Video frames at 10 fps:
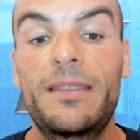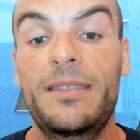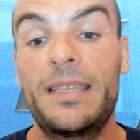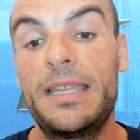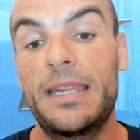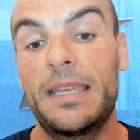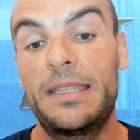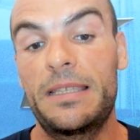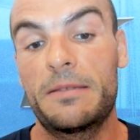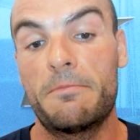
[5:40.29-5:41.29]
bets
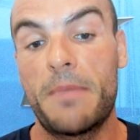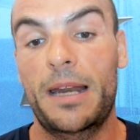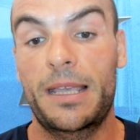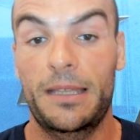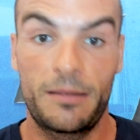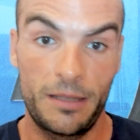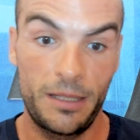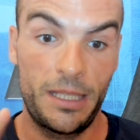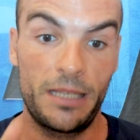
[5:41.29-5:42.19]
in this market.